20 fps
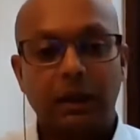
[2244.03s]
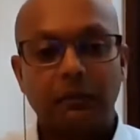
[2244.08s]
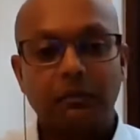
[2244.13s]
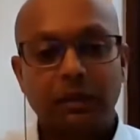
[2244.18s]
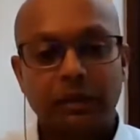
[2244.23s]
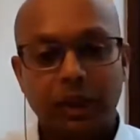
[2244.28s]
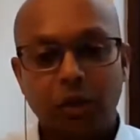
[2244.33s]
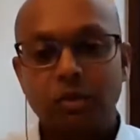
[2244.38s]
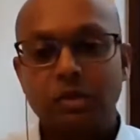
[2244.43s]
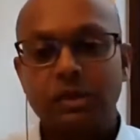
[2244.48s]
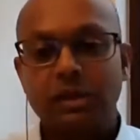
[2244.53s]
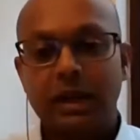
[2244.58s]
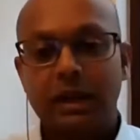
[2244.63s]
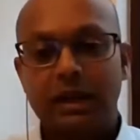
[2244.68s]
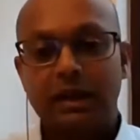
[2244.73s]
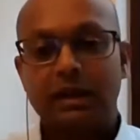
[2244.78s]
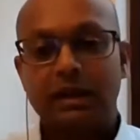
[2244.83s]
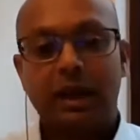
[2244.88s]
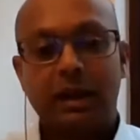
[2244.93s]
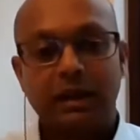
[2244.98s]
without
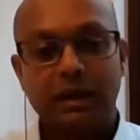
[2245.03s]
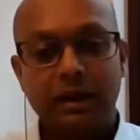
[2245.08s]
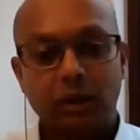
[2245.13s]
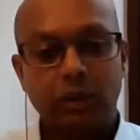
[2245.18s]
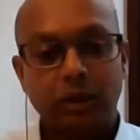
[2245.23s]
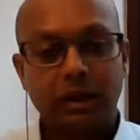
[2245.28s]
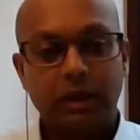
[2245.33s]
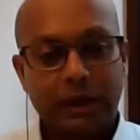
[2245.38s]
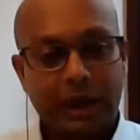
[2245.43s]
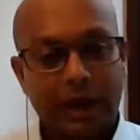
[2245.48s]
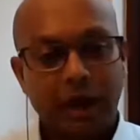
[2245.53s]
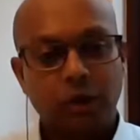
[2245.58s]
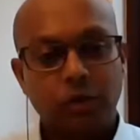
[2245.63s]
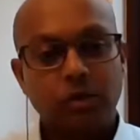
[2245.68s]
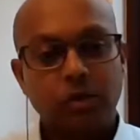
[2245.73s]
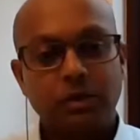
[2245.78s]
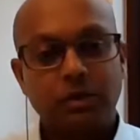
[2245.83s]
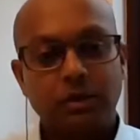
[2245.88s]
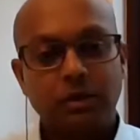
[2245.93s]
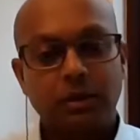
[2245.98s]
taking that liquidity
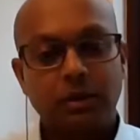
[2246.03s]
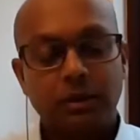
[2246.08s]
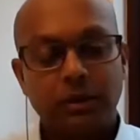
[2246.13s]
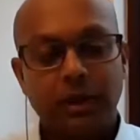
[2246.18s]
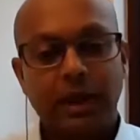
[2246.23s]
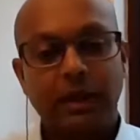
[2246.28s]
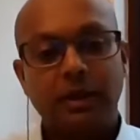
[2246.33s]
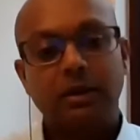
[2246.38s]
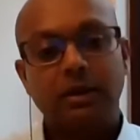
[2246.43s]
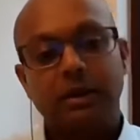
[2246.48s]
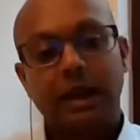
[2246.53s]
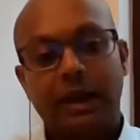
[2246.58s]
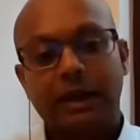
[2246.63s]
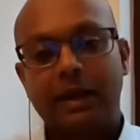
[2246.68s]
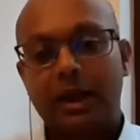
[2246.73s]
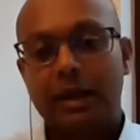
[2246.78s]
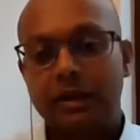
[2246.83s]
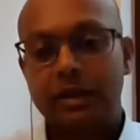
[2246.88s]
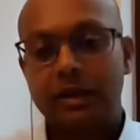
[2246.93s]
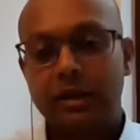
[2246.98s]
out, then that
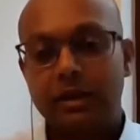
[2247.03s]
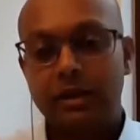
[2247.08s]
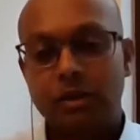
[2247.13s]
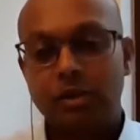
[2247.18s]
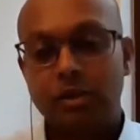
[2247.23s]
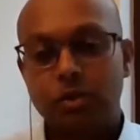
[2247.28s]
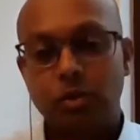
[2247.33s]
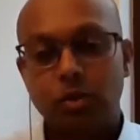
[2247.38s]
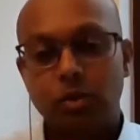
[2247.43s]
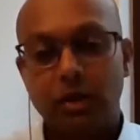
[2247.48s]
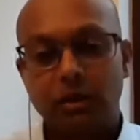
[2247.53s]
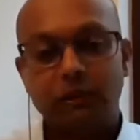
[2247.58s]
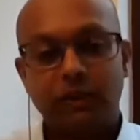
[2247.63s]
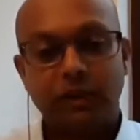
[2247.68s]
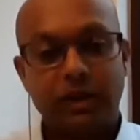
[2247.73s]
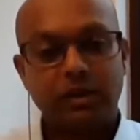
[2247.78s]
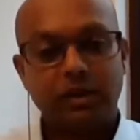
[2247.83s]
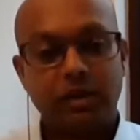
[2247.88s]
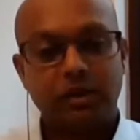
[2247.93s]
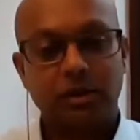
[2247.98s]
can lead into
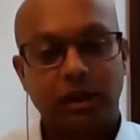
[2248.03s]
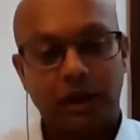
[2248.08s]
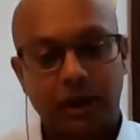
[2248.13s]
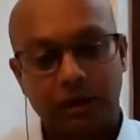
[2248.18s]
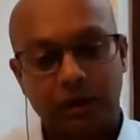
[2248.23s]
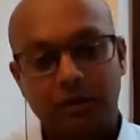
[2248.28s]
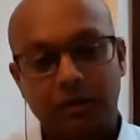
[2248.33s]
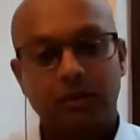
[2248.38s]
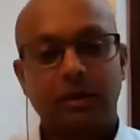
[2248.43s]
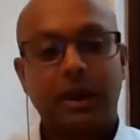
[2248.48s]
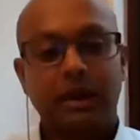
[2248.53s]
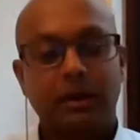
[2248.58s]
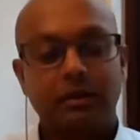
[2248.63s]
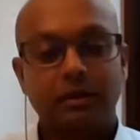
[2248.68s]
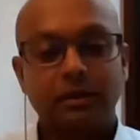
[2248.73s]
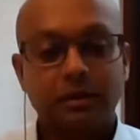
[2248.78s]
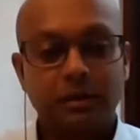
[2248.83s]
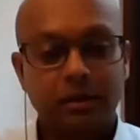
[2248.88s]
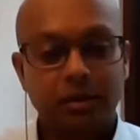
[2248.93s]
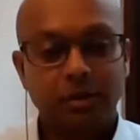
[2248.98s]
inflation, and that
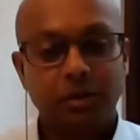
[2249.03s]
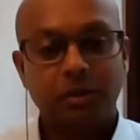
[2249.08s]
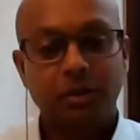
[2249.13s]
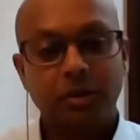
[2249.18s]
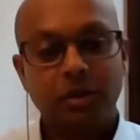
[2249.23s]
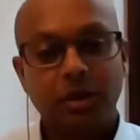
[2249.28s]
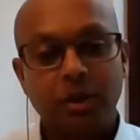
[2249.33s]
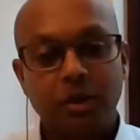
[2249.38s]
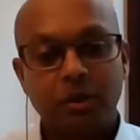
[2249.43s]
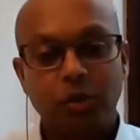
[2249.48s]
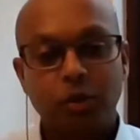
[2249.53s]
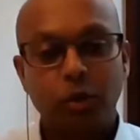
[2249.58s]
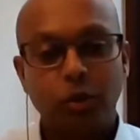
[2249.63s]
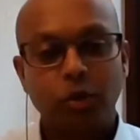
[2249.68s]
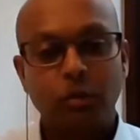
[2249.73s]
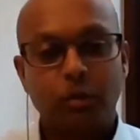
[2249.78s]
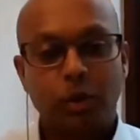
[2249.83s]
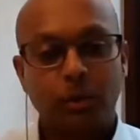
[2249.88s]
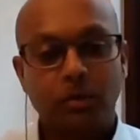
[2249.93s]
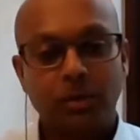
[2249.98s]
the
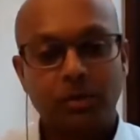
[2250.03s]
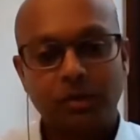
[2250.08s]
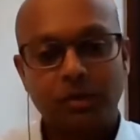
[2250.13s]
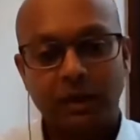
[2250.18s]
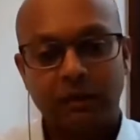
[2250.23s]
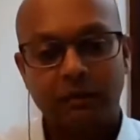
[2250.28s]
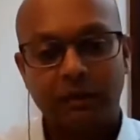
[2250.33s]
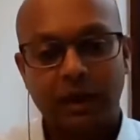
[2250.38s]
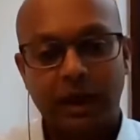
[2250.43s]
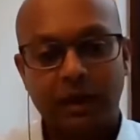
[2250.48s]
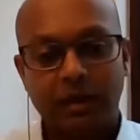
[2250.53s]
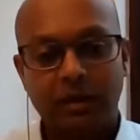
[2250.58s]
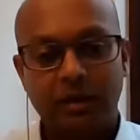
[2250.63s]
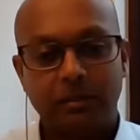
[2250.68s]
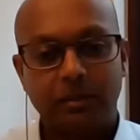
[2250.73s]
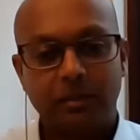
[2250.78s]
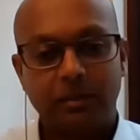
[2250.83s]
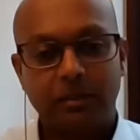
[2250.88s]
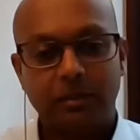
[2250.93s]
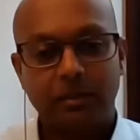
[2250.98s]
whole problems that we had in the
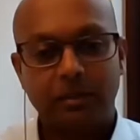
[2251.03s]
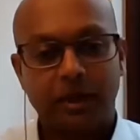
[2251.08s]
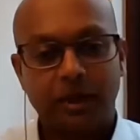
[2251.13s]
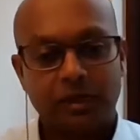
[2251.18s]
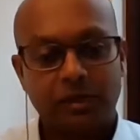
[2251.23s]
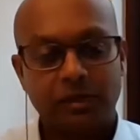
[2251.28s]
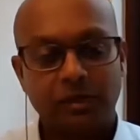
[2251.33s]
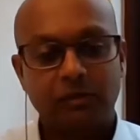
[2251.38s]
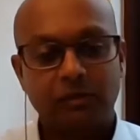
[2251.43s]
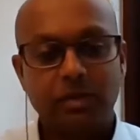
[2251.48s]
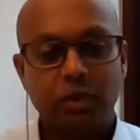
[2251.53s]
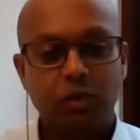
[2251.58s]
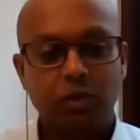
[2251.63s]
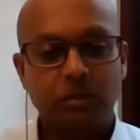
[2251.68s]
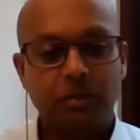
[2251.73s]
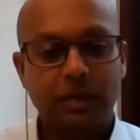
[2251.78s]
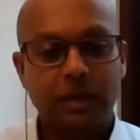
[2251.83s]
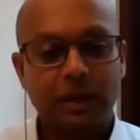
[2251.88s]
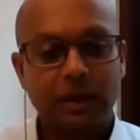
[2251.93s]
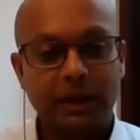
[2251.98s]
past of
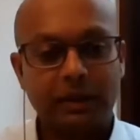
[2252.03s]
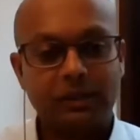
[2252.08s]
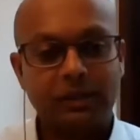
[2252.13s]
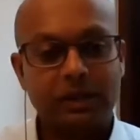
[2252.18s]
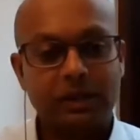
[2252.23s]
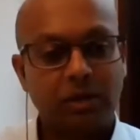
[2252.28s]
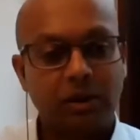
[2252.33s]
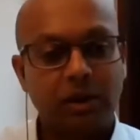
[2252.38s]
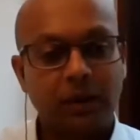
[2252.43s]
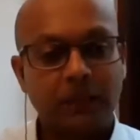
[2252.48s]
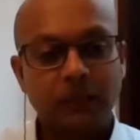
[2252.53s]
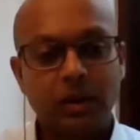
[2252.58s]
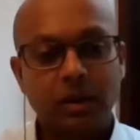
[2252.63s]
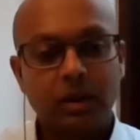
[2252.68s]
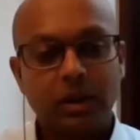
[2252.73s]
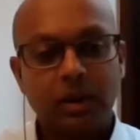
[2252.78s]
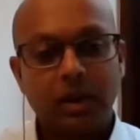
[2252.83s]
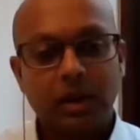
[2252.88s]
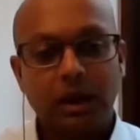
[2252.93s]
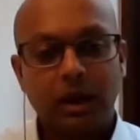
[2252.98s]
BOP, etc.,
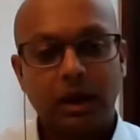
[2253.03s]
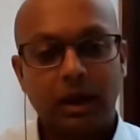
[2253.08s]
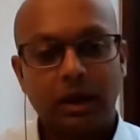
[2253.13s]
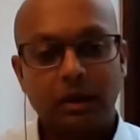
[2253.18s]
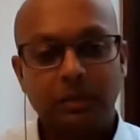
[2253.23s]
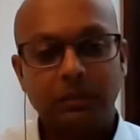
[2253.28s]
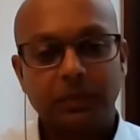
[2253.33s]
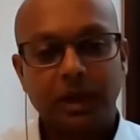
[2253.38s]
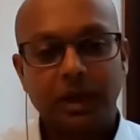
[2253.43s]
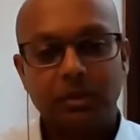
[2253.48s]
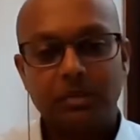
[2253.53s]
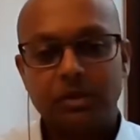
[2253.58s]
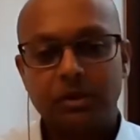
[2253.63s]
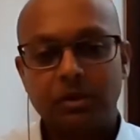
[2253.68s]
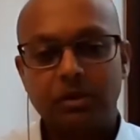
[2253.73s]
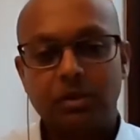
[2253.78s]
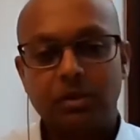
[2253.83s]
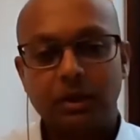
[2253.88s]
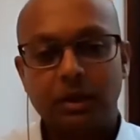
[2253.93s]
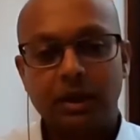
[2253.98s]
can come
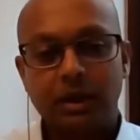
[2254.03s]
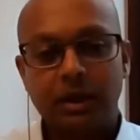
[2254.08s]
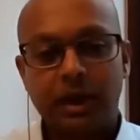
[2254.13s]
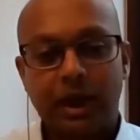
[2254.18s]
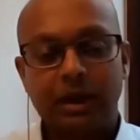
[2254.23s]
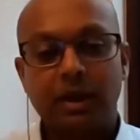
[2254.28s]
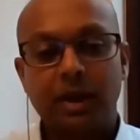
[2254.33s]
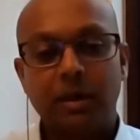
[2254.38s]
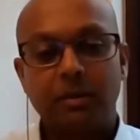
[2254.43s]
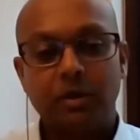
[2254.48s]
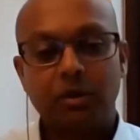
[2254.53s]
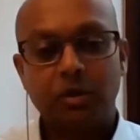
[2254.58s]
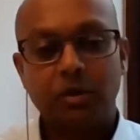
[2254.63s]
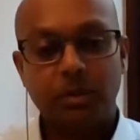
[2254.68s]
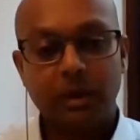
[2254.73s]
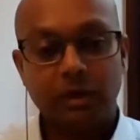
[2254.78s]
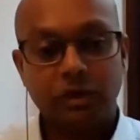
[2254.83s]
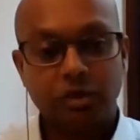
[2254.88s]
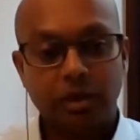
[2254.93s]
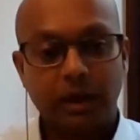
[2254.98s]
into the
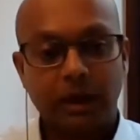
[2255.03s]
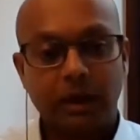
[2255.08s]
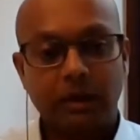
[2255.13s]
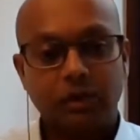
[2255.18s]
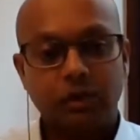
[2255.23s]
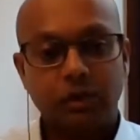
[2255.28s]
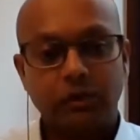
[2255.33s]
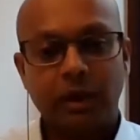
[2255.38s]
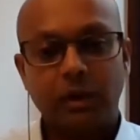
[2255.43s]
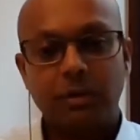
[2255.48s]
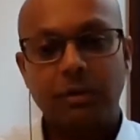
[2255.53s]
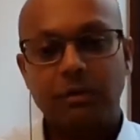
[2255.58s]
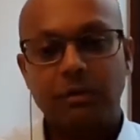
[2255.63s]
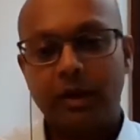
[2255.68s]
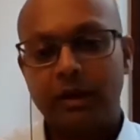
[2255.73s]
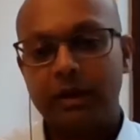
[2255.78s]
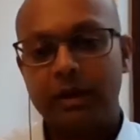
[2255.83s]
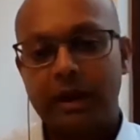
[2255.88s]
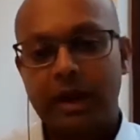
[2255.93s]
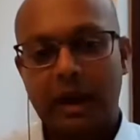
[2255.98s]
picture again. So we had to be
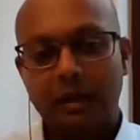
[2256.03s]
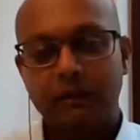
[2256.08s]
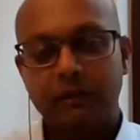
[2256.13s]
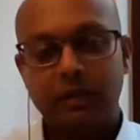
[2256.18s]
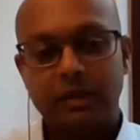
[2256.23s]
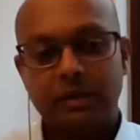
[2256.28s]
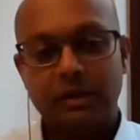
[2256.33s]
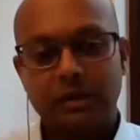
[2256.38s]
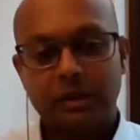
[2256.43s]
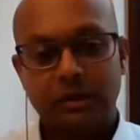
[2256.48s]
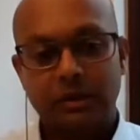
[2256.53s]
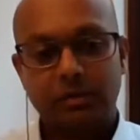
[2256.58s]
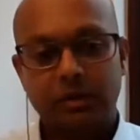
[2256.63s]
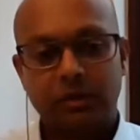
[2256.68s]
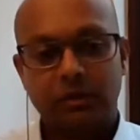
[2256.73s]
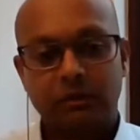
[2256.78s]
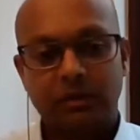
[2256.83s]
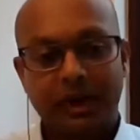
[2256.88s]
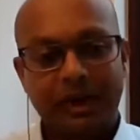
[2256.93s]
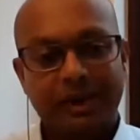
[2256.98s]
very careful in terms
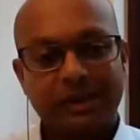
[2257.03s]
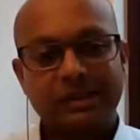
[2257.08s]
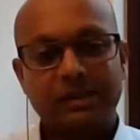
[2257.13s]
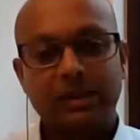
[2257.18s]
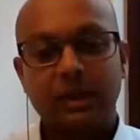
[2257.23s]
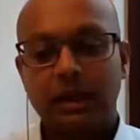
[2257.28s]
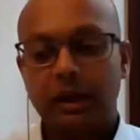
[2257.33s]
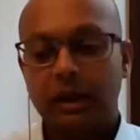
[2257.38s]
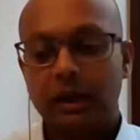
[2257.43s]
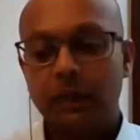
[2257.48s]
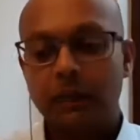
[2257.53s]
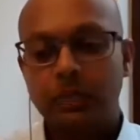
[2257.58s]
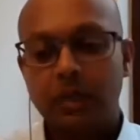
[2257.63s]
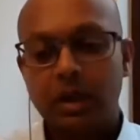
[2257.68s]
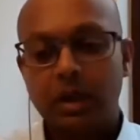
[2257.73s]
of next year,